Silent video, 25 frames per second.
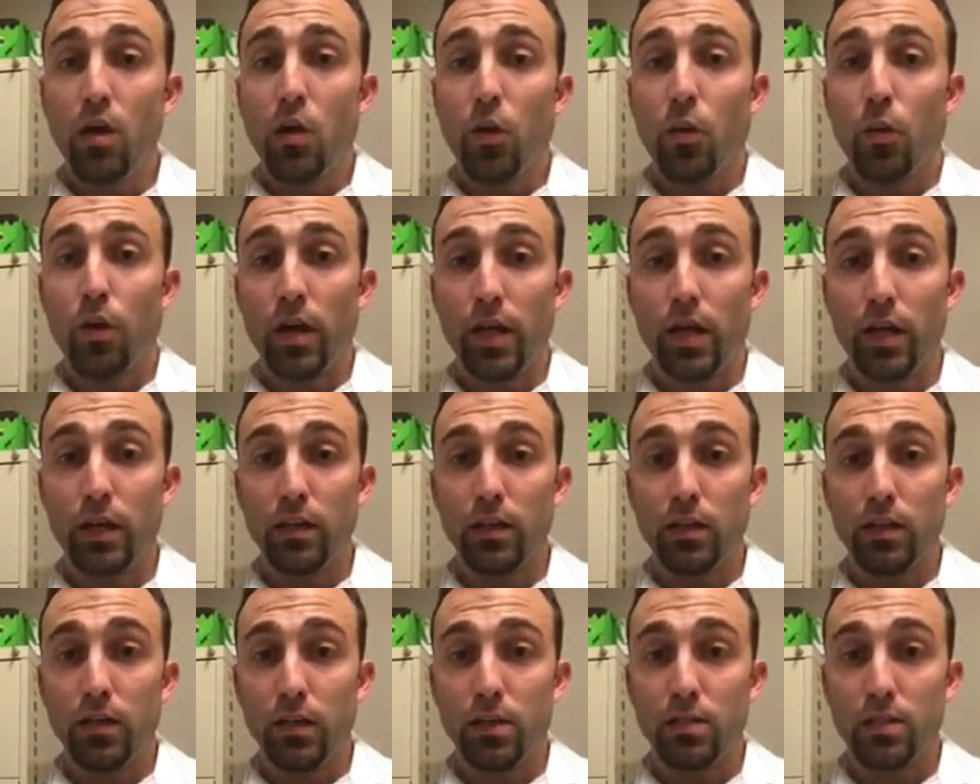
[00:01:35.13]
where he
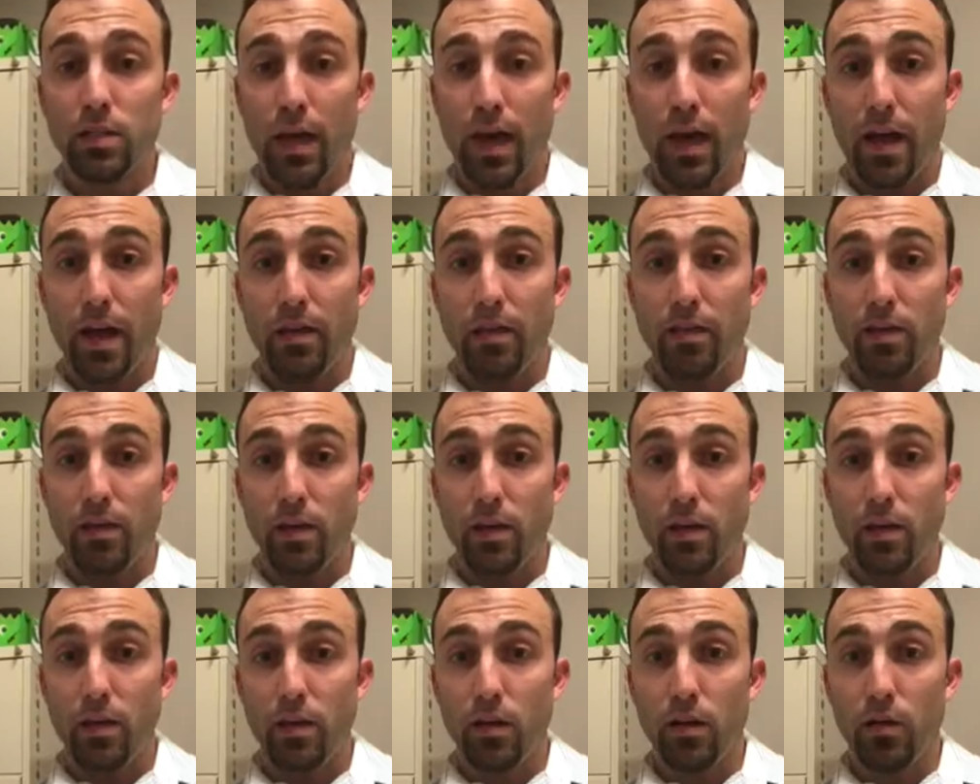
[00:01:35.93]
looked at
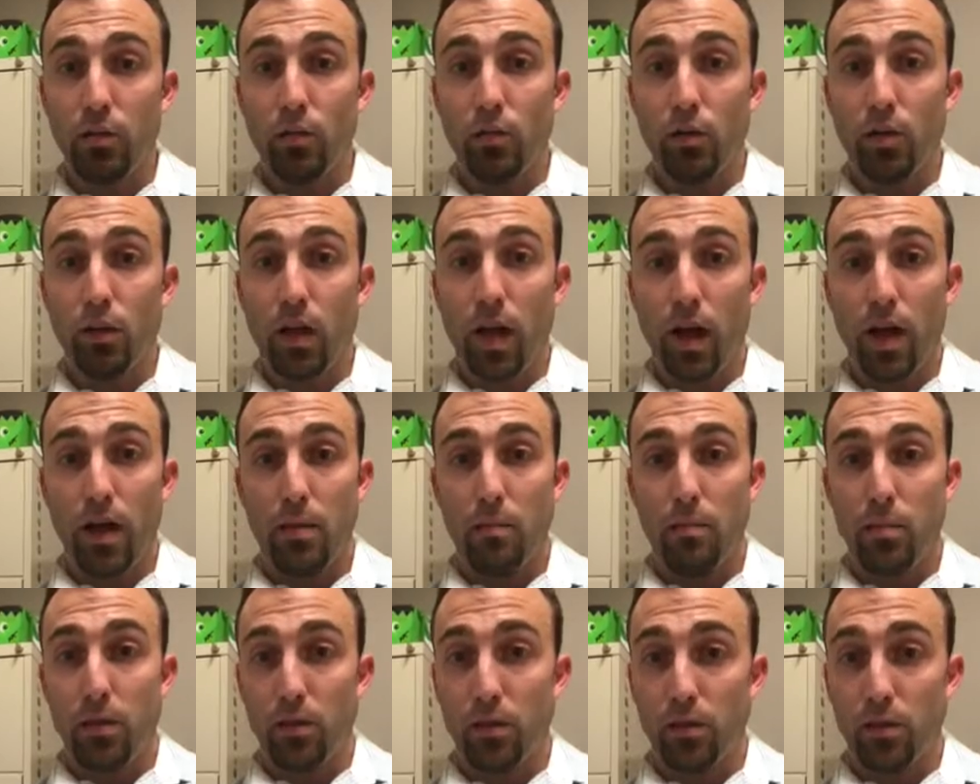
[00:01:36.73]
the
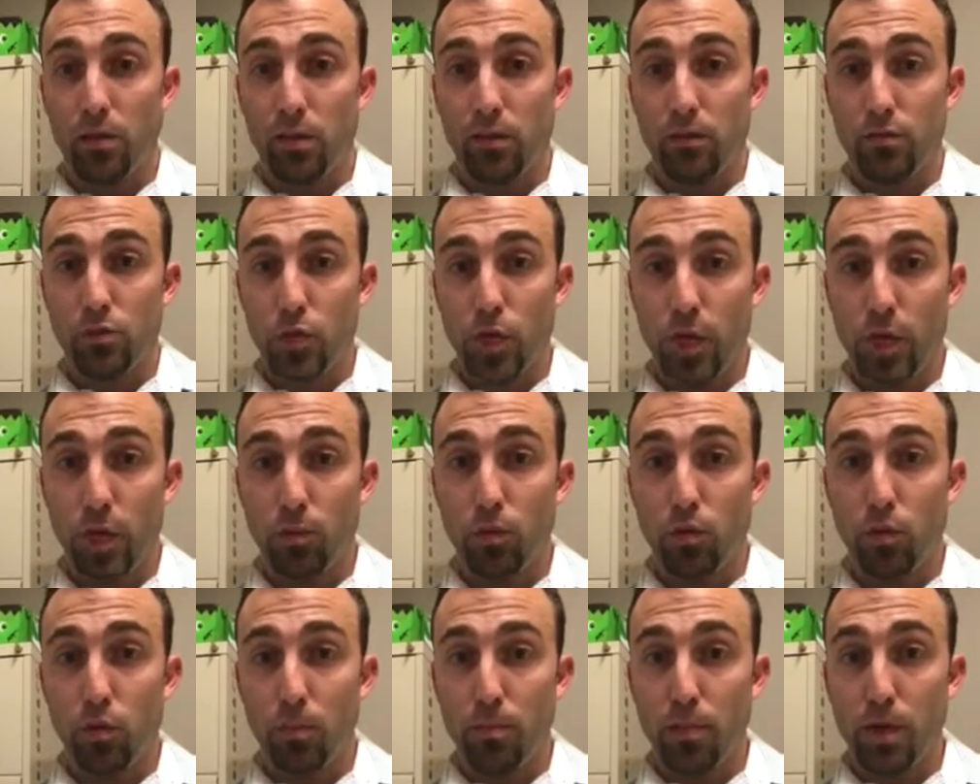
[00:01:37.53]
reliability of trigger
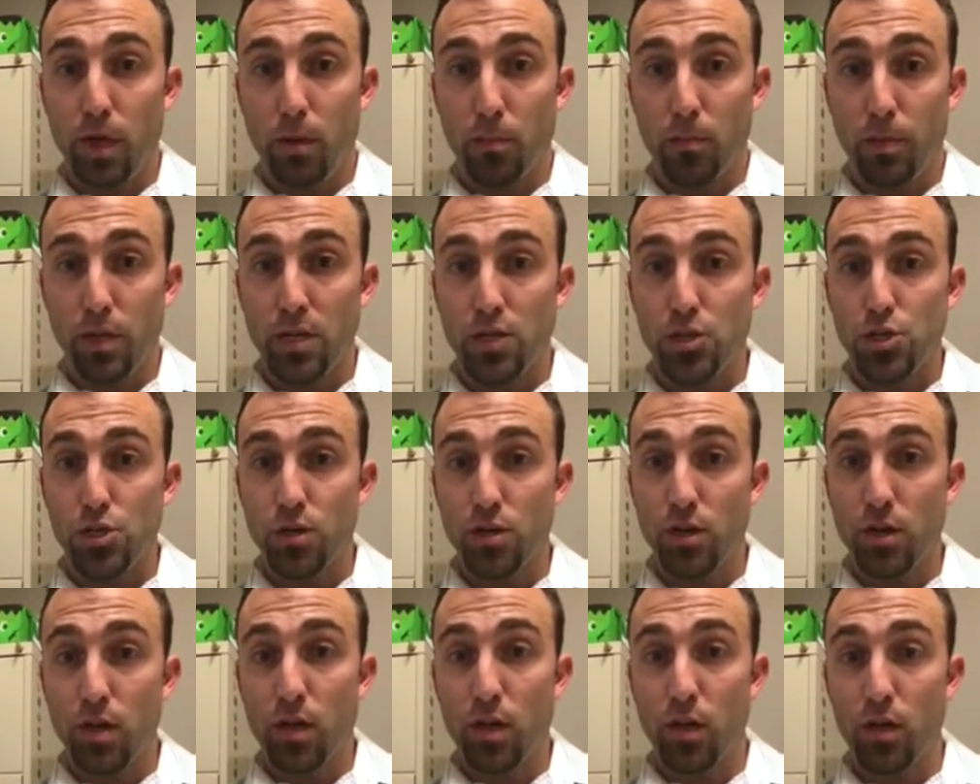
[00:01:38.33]
point
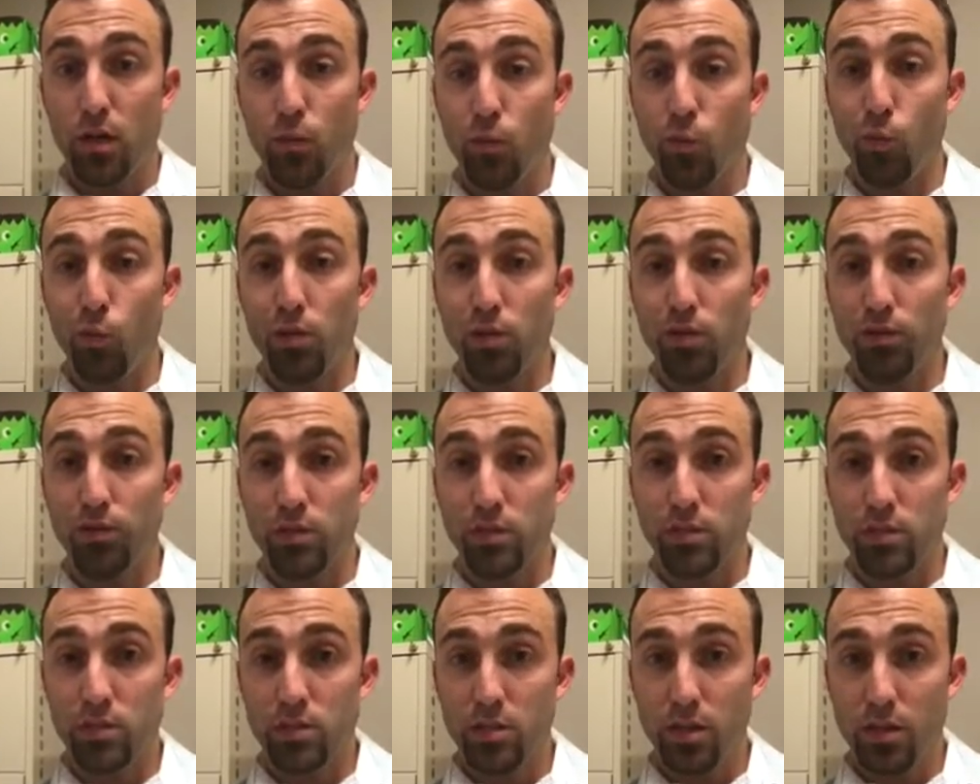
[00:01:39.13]
palpation, and one of
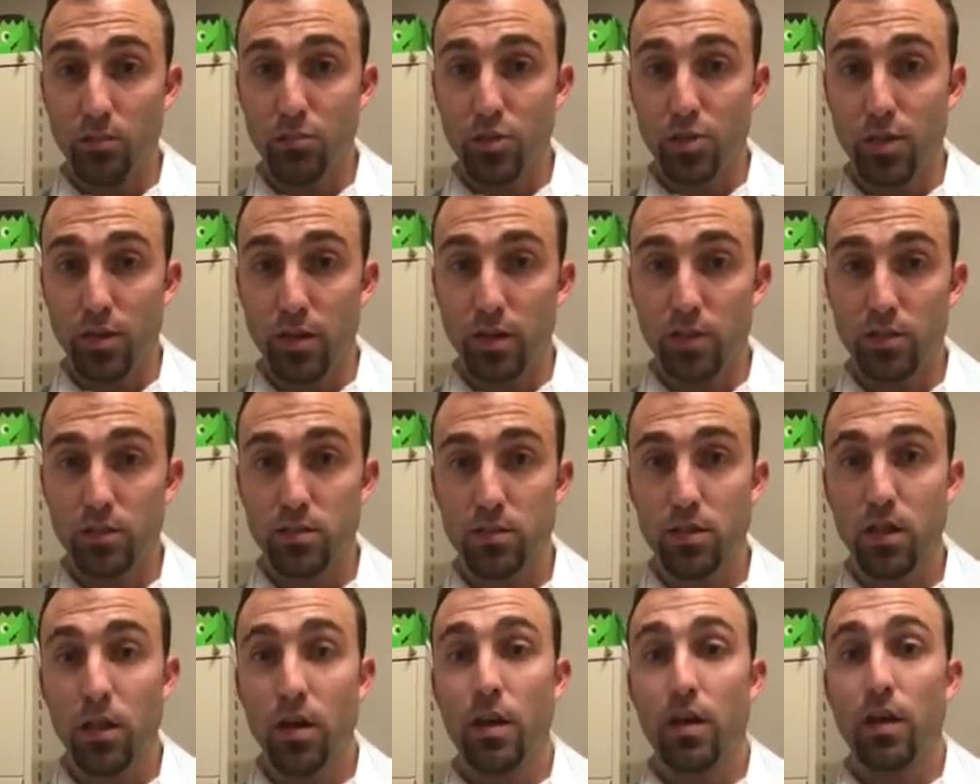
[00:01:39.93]
the
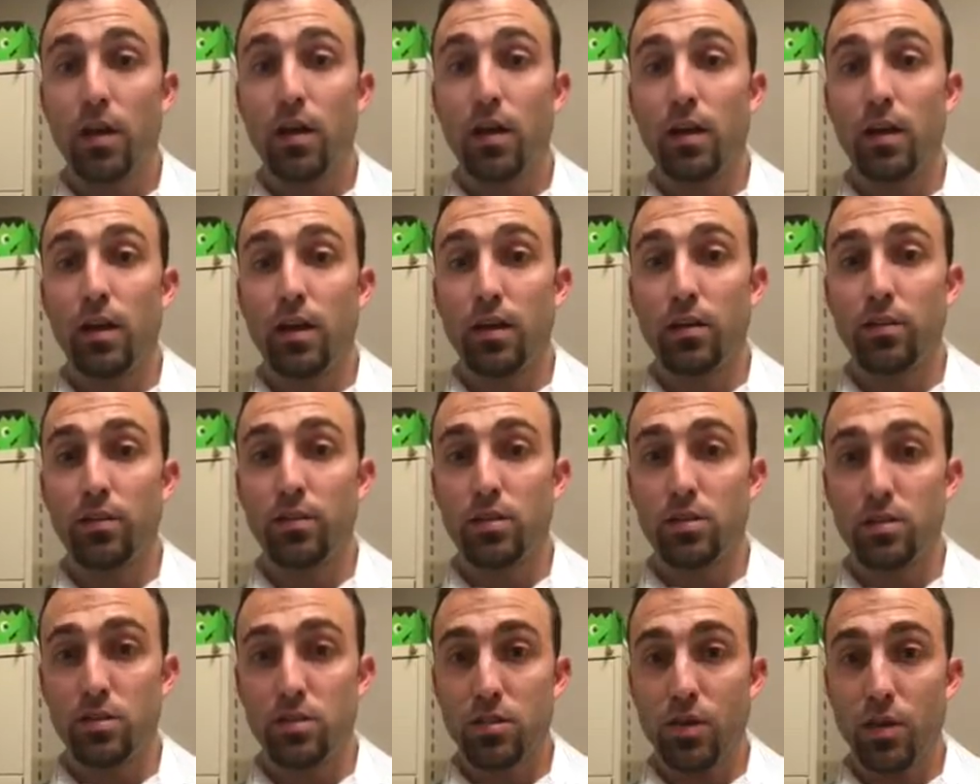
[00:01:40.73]
subjects in
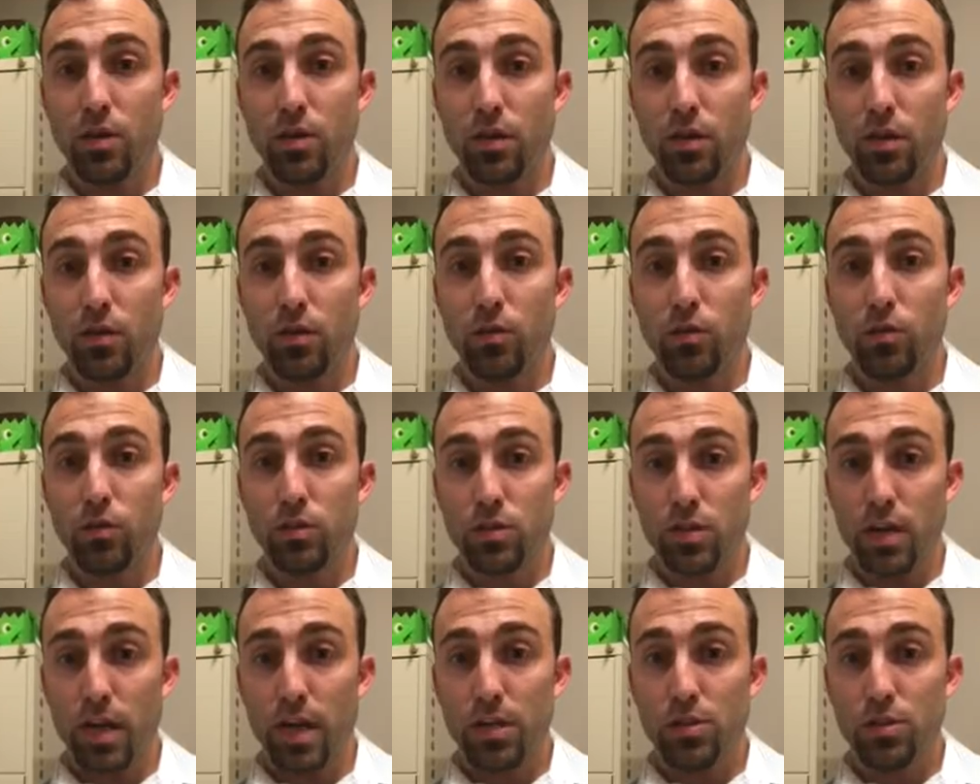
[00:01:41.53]
the study
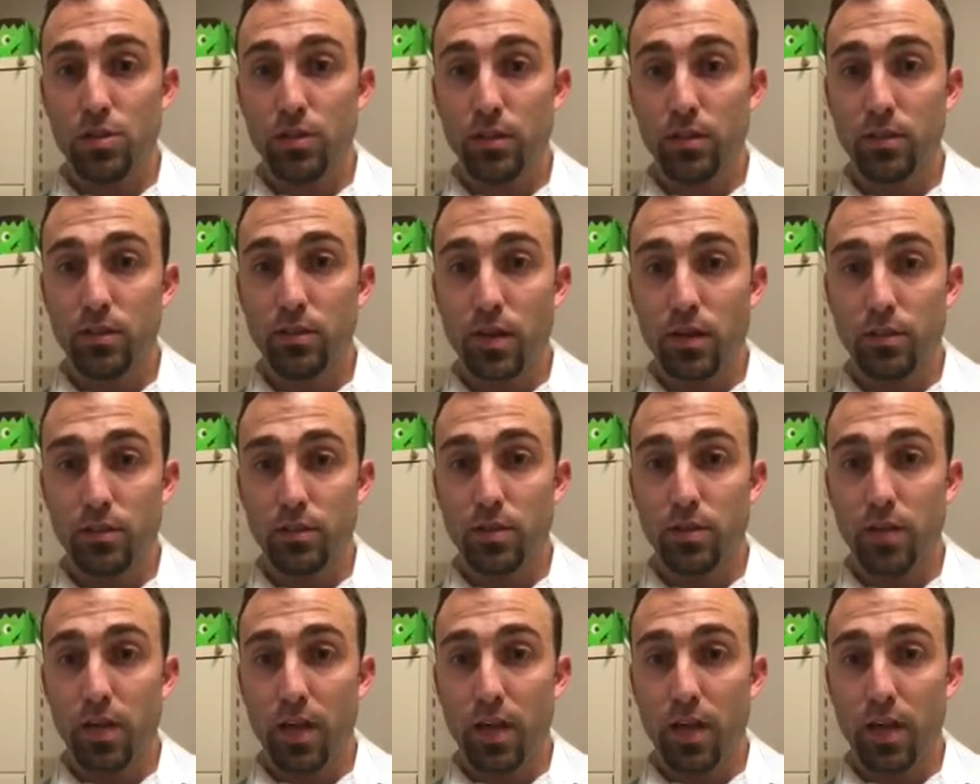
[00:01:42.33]
was actually Dr.